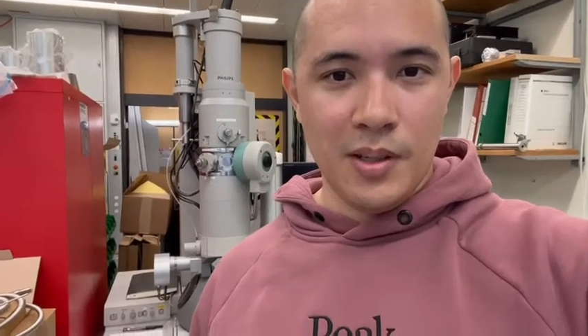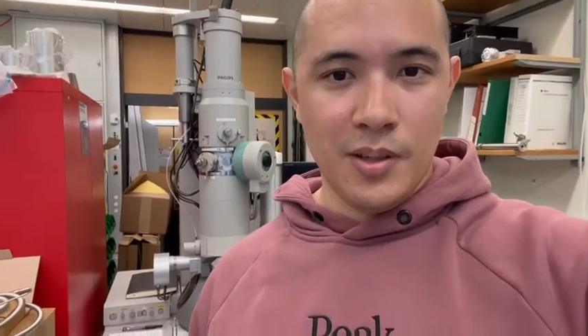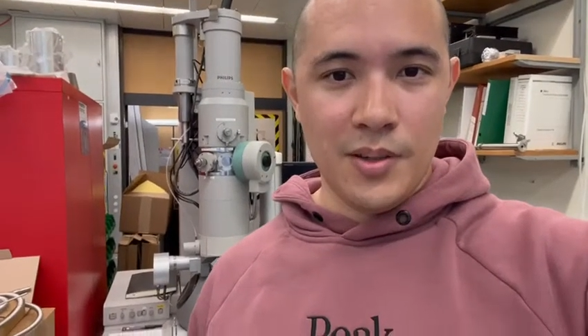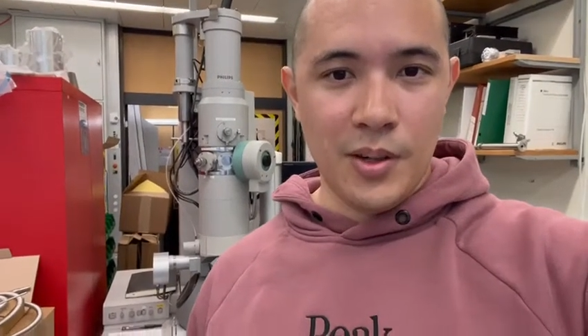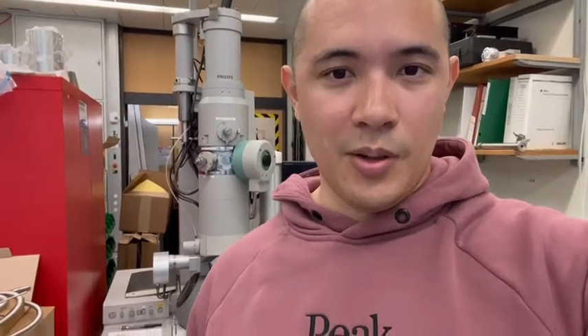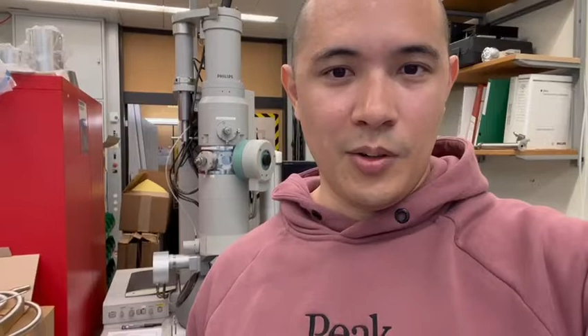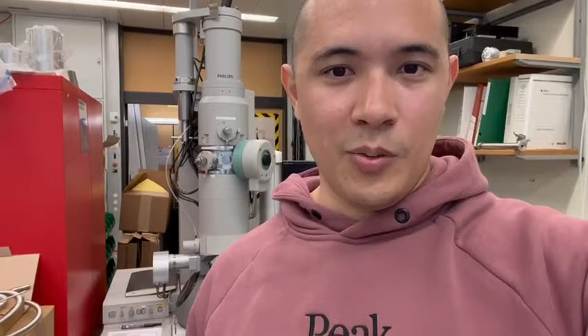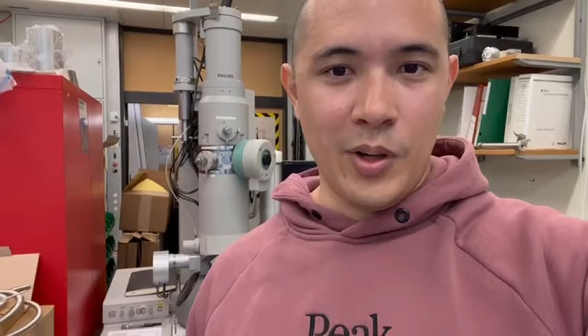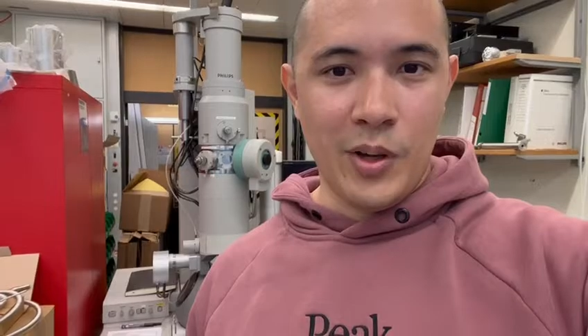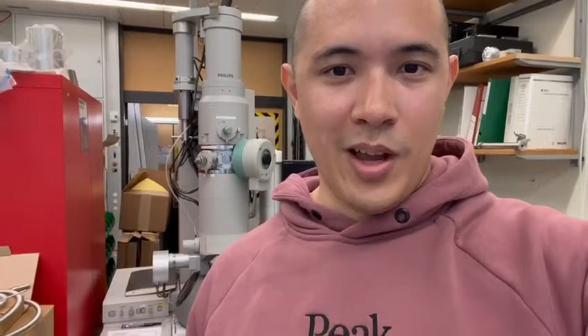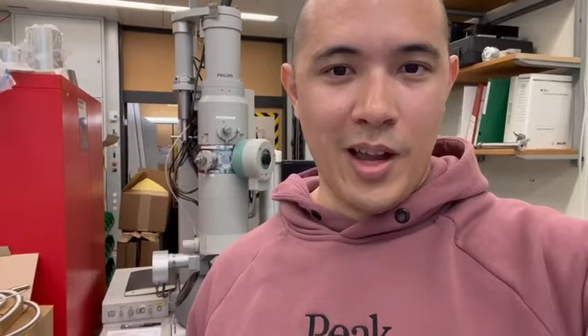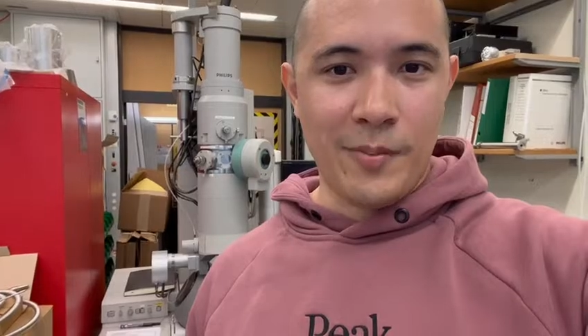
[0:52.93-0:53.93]
So
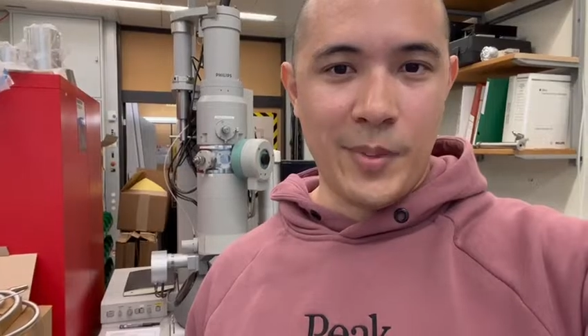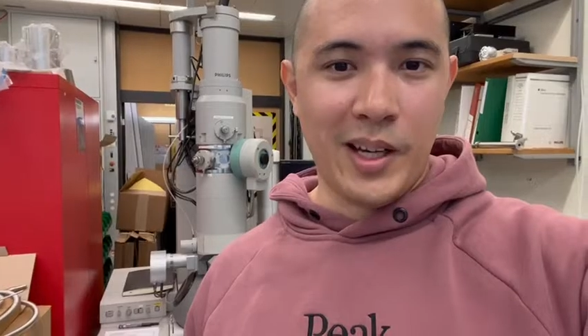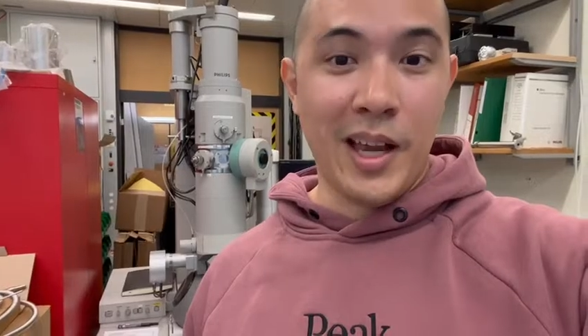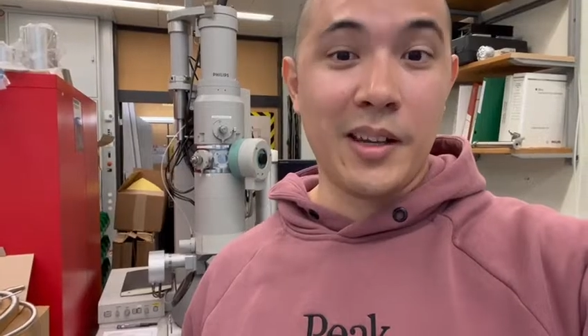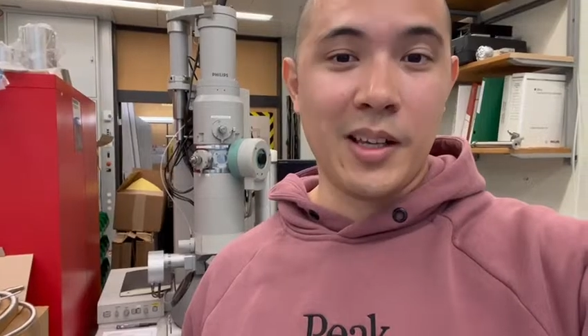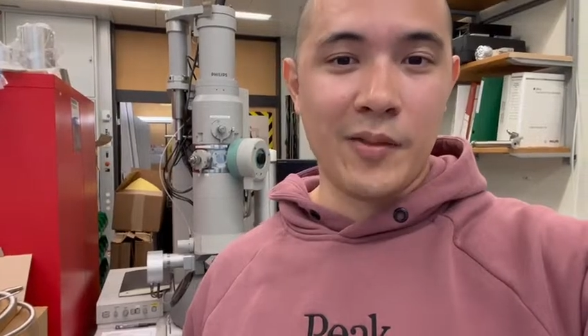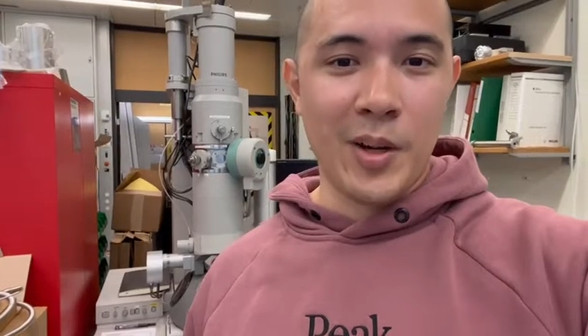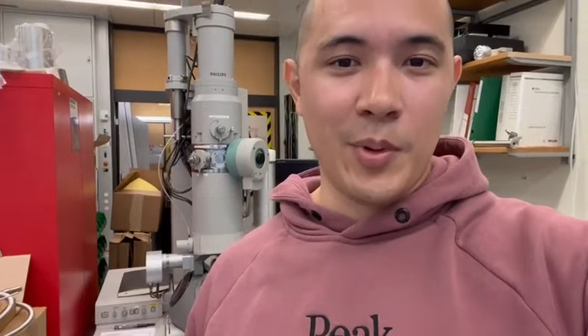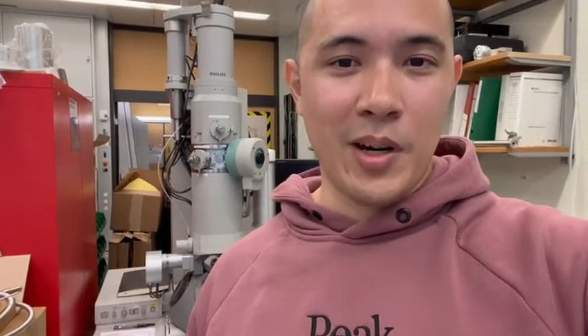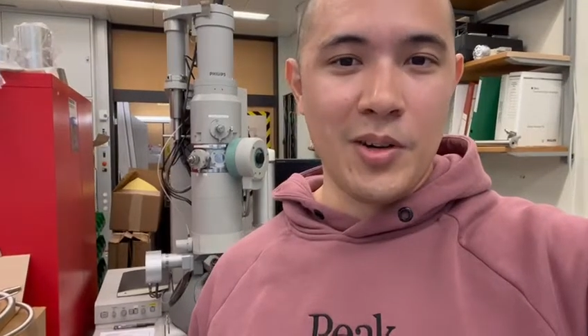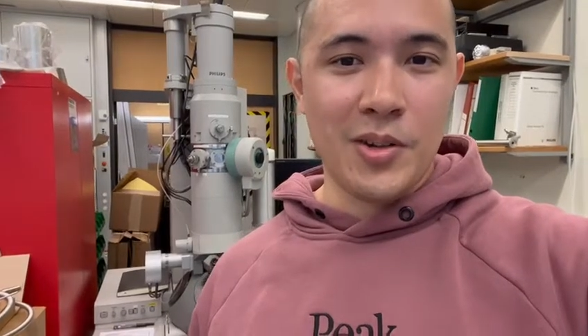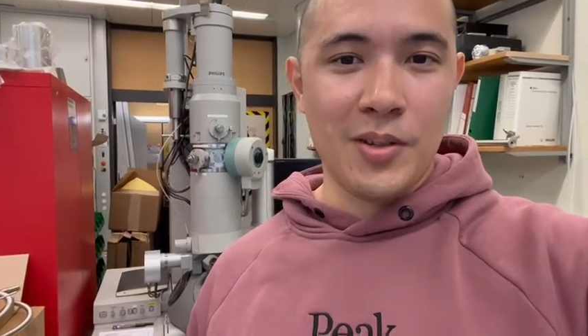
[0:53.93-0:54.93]
when you have mechanical
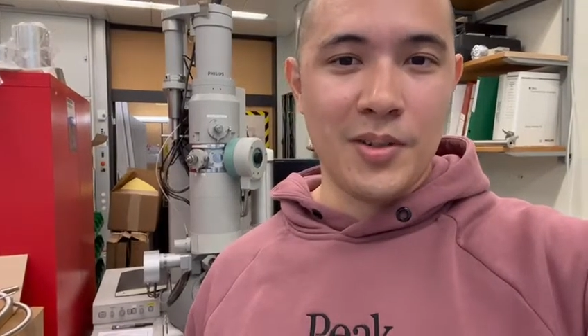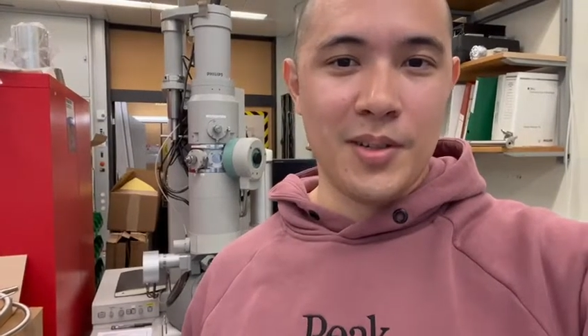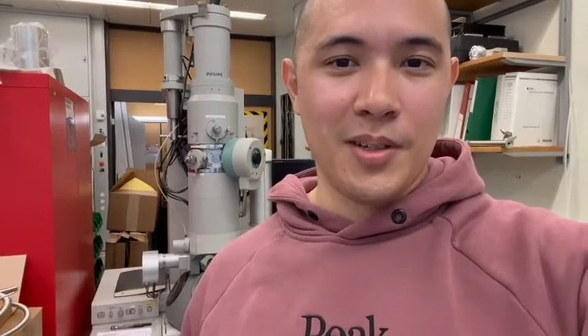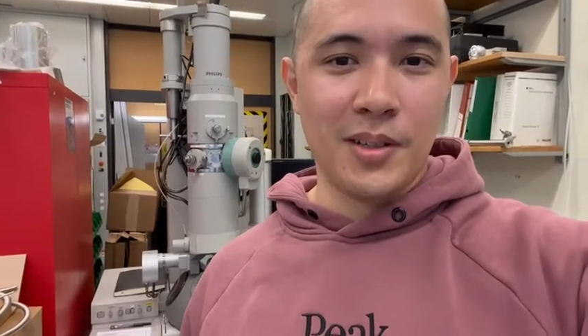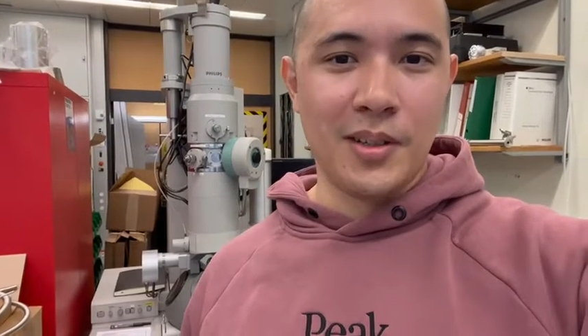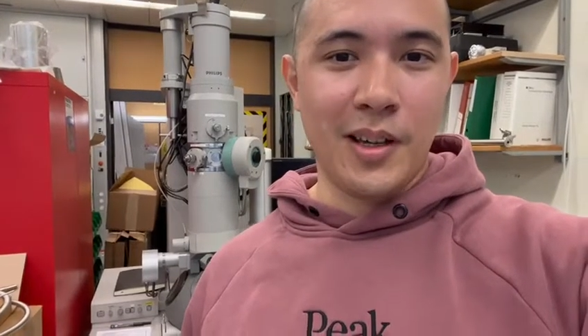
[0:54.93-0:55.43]
vibrations,